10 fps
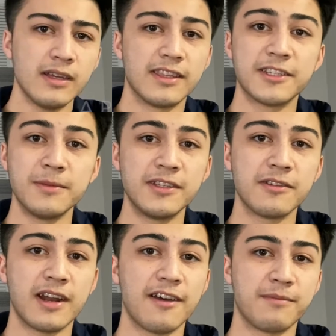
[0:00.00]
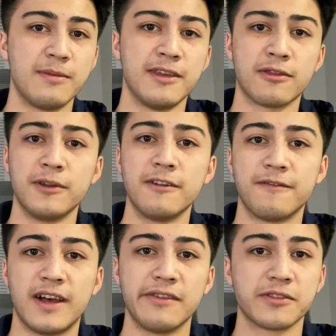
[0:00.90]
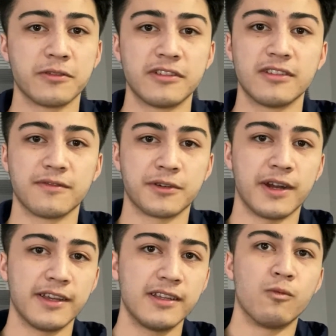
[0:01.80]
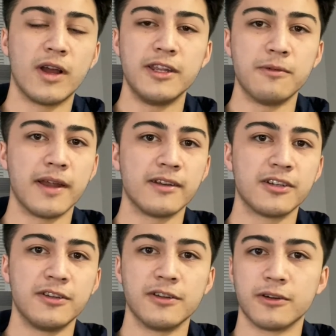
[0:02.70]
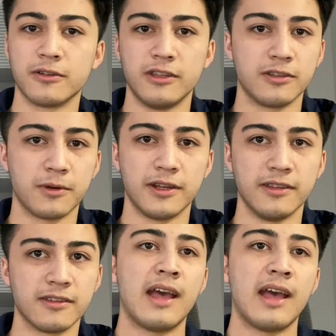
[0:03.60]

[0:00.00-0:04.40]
This means you could have maybe 3 to 5 sources of credit when you enter your early 20s.